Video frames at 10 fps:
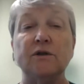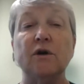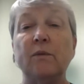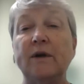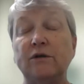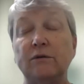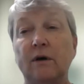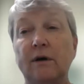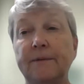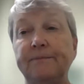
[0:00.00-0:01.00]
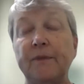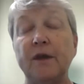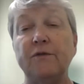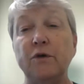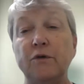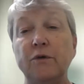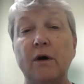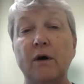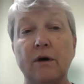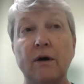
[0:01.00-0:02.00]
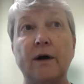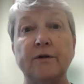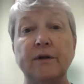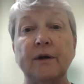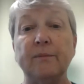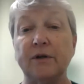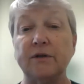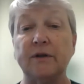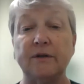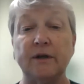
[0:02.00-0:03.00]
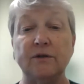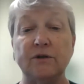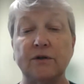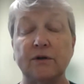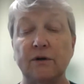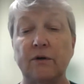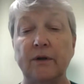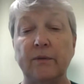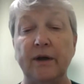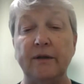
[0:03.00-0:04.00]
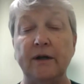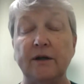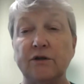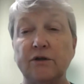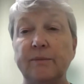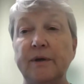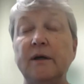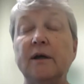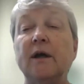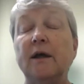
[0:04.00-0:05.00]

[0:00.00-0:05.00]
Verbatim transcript: So don't wait too long. If you are under the impression that things just aren't going the way that it should be,